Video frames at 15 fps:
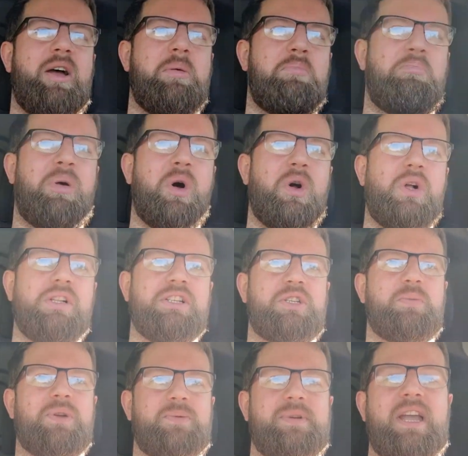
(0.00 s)
ball. It's
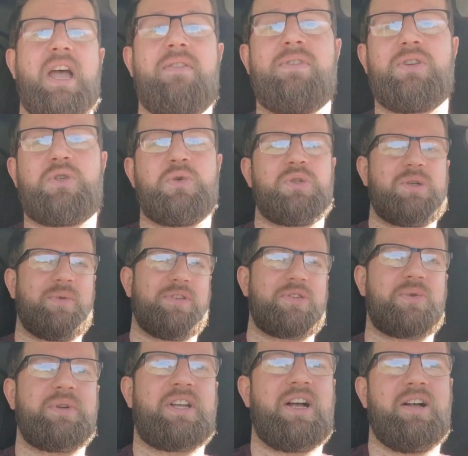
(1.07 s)
supposed to be a heavy juicy one,
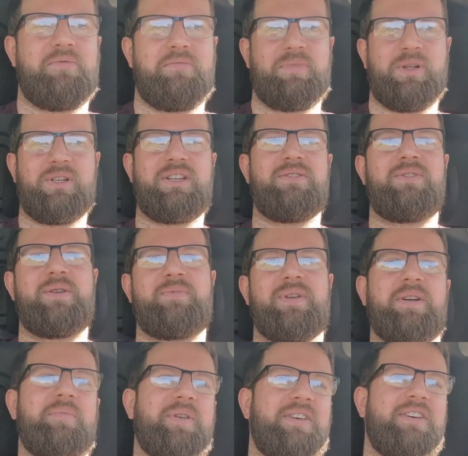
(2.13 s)
so he can't bloody rip it
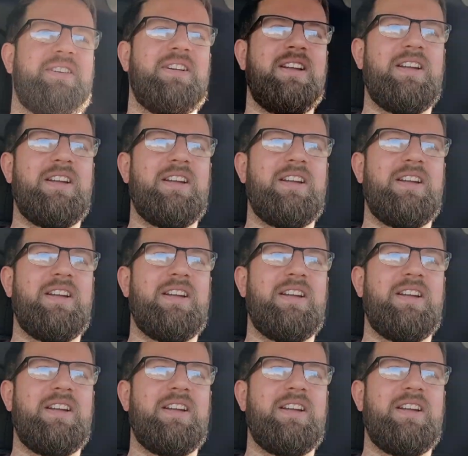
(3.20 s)
apart.